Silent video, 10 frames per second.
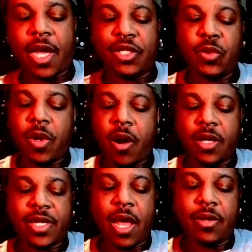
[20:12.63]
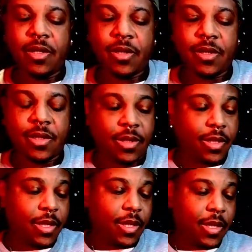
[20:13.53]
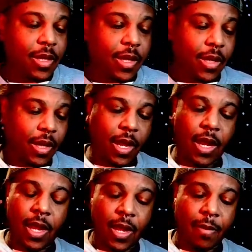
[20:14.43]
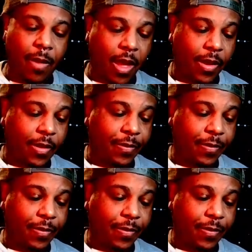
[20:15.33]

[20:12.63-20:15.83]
got two cards out. Um,